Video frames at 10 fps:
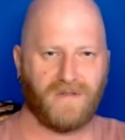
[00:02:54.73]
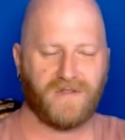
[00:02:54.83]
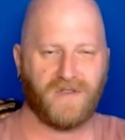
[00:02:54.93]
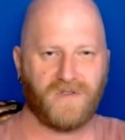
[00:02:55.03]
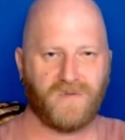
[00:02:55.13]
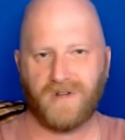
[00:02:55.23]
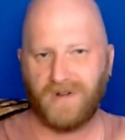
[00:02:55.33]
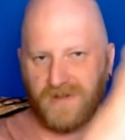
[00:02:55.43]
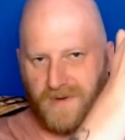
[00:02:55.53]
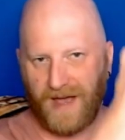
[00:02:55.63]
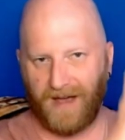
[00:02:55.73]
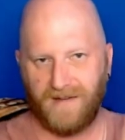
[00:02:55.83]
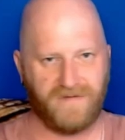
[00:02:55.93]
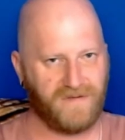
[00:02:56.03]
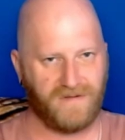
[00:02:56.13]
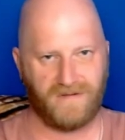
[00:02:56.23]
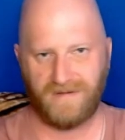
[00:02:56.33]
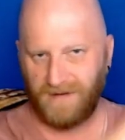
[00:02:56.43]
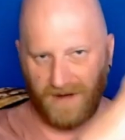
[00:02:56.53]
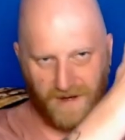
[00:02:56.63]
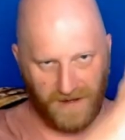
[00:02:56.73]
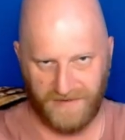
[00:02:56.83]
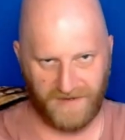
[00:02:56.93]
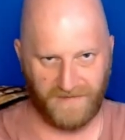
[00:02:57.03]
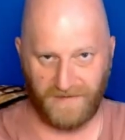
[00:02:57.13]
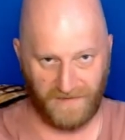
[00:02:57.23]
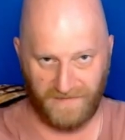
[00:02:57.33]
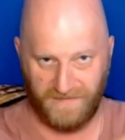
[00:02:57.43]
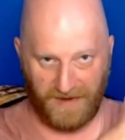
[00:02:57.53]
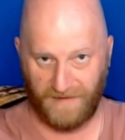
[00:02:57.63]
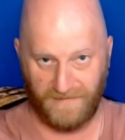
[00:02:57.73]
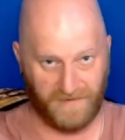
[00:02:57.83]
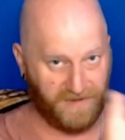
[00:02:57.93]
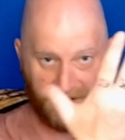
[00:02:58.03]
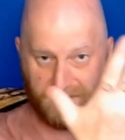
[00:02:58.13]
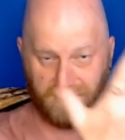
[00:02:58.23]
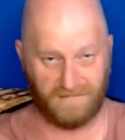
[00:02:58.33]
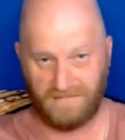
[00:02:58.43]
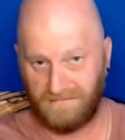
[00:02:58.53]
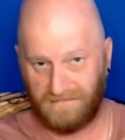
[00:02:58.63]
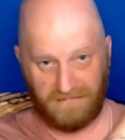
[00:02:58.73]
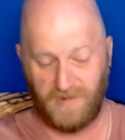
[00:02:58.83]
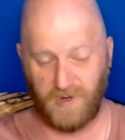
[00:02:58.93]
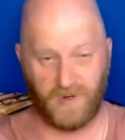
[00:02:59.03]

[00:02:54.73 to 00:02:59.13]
this one here, you have a list of everything you could